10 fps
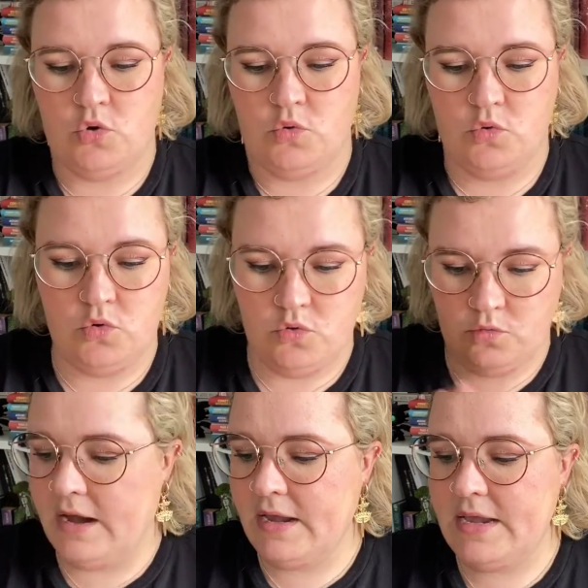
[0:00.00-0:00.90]
Ooh.
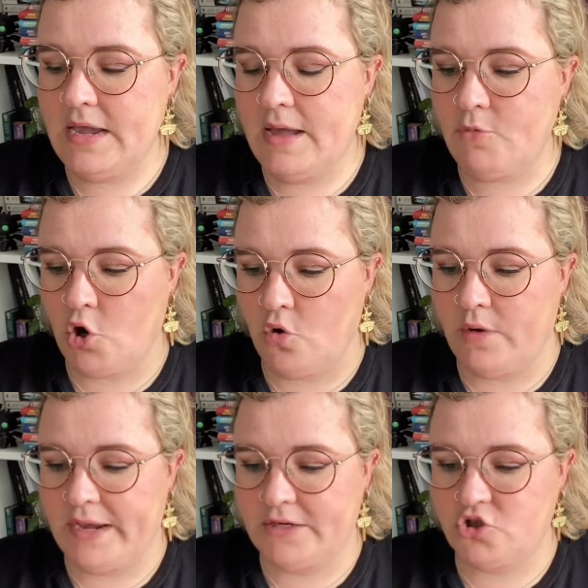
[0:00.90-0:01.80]
I am
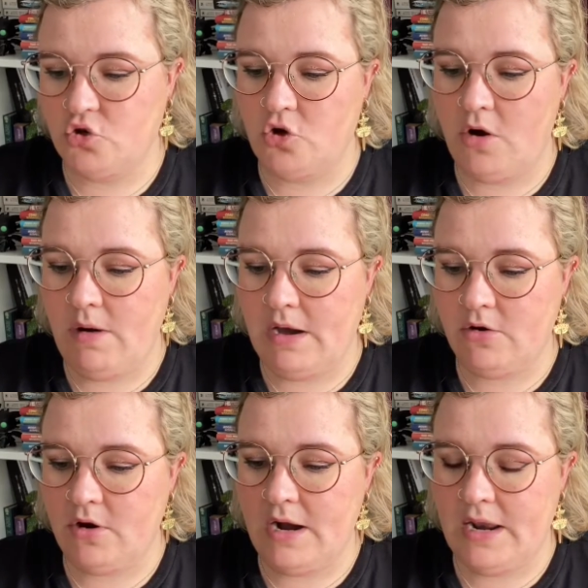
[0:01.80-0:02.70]
going to go out
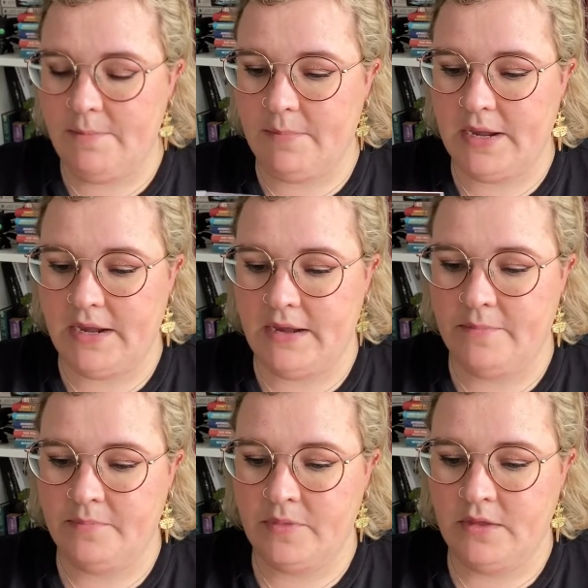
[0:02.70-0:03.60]
on a limb
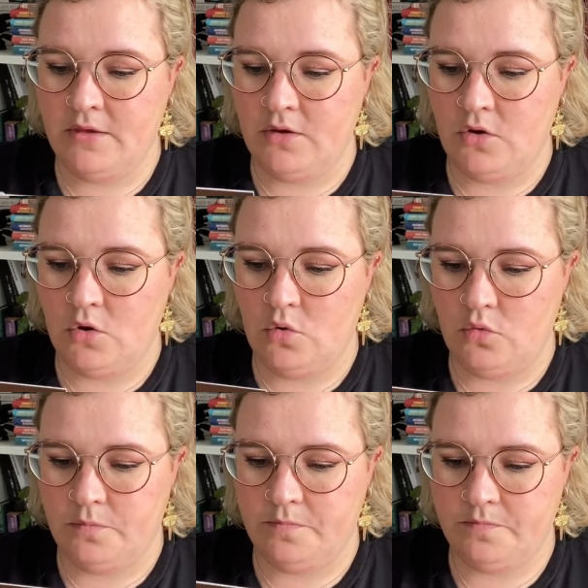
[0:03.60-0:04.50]
here.
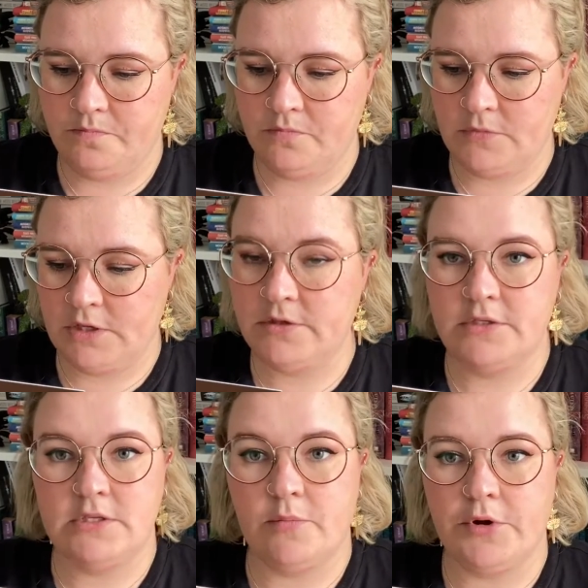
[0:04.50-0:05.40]
Ooh,
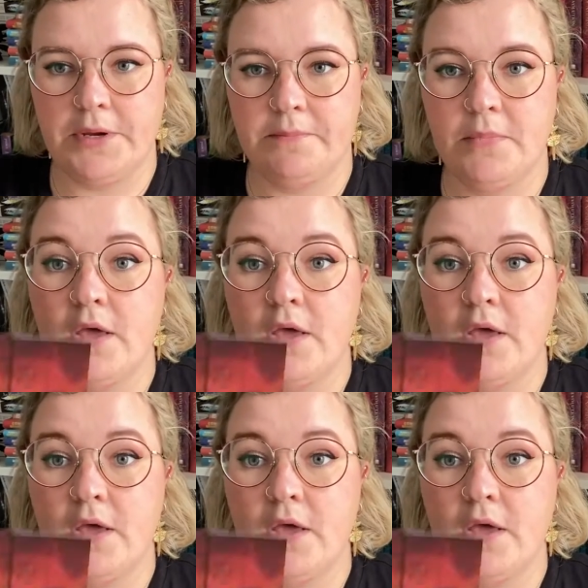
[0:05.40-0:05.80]
these are pretty.